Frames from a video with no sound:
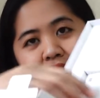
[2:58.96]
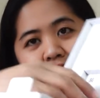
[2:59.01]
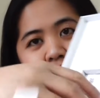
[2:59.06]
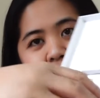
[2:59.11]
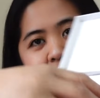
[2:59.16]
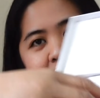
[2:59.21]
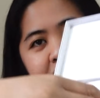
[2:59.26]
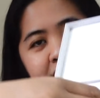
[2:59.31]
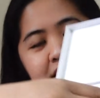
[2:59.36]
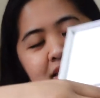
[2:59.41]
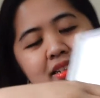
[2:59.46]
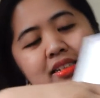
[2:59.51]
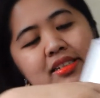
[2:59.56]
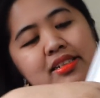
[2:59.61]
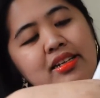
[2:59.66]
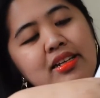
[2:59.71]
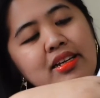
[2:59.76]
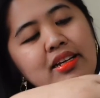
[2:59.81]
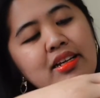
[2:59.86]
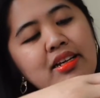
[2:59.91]

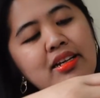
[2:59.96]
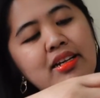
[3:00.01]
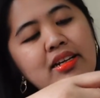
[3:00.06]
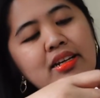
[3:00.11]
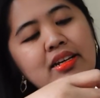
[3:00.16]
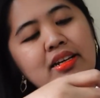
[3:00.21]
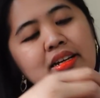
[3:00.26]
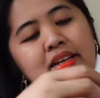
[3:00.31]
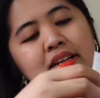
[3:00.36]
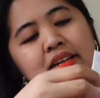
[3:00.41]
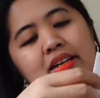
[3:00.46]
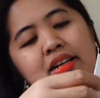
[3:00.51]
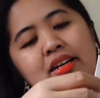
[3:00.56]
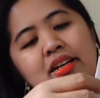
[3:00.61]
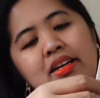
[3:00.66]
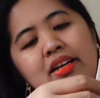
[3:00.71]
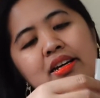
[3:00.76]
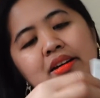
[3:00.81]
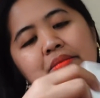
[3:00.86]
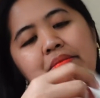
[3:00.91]
this
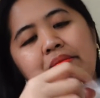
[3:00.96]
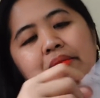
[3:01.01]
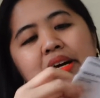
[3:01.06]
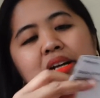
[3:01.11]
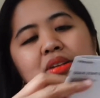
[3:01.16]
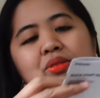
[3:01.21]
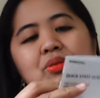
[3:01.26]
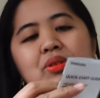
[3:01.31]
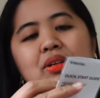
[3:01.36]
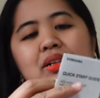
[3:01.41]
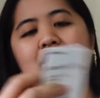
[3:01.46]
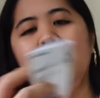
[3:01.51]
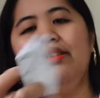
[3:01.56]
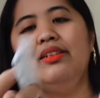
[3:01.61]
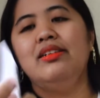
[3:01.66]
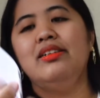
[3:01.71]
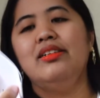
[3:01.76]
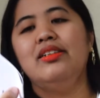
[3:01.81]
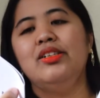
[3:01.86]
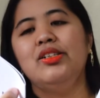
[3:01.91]
manual,
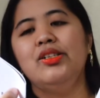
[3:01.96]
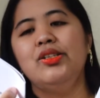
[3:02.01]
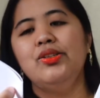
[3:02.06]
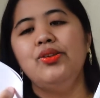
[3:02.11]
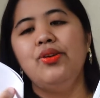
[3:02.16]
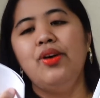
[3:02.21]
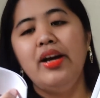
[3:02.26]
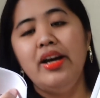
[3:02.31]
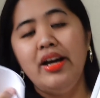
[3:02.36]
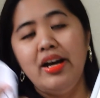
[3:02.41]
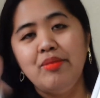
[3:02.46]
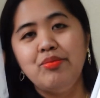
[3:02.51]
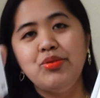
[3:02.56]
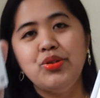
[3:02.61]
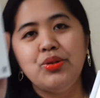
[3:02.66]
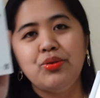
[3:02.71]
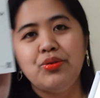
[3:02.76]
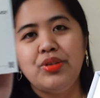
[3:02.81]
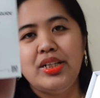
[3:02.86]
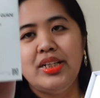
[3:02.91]
so I have
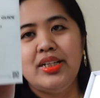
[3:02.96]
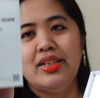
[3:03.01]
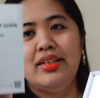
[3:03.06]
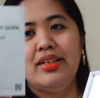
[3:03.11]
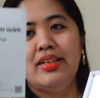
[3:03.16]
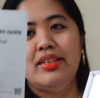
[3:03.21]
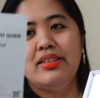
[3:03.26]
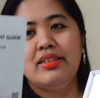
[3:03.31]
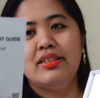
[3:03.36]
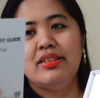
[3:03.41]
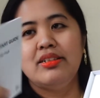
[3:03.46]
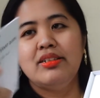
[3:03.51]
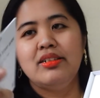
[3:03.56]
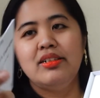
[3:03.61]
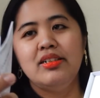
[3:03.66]
to read it later.